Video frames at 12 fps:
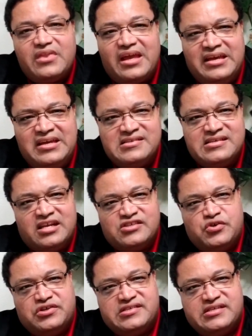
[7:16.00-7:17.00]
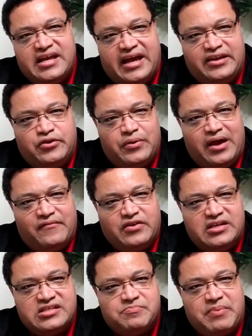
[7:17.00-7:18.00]
is, and as you can see, I do have
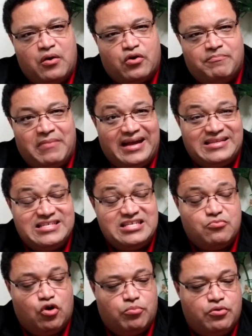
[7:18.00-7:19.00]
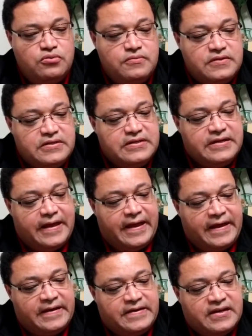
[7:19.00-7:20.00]
it, it's powered by T-Mobile
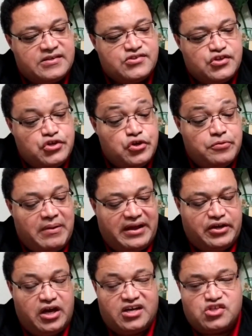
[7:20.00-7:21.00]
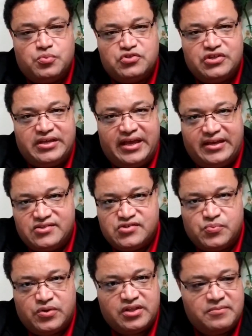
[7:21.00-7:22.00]
and secured by Knox, which again is
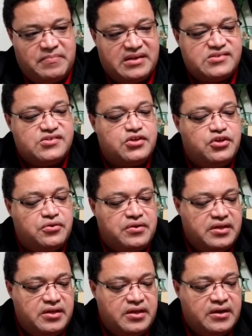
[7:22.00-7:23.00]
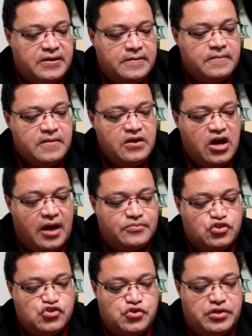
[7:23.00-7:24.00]
one of the best security
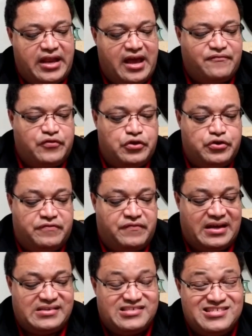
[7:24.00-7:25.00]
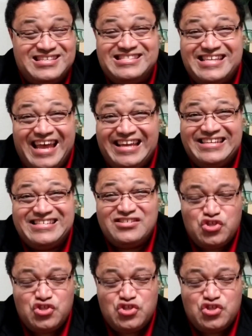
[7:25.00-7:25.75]
options you can have for your device. To date,